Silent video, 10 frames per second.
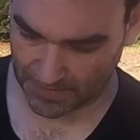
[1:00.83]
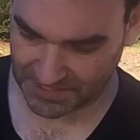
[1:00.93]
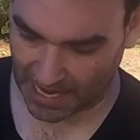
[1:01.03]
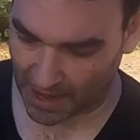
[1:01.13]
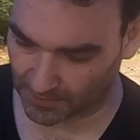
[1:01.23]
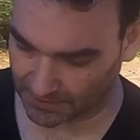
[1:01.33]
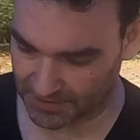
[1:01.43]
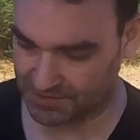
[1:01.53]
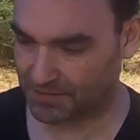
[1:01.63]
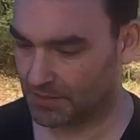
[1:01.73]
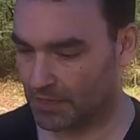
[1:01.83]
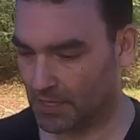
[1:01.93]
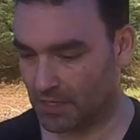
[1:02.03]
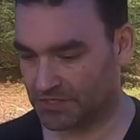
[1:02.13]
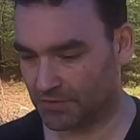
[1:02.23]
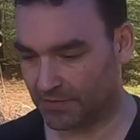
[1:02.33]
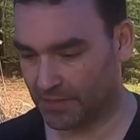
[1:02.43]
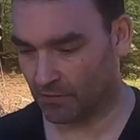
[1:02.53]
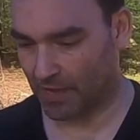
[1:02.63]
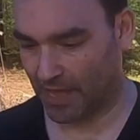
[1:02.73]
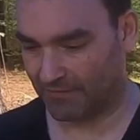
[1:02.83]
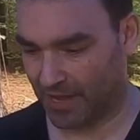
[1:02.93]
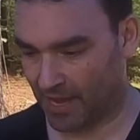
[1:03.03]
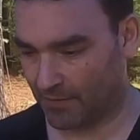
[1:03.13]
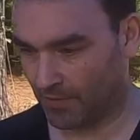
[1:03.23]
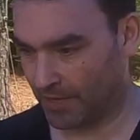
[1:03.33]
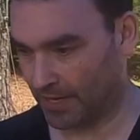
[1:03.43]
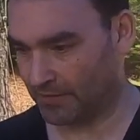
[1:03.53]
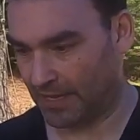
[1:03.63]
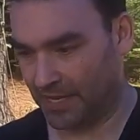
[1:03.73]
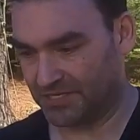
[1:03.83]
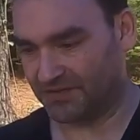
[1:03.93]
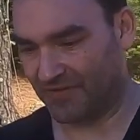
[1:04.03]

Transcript: it's hammerless, so it don't have a hammer in it that hits the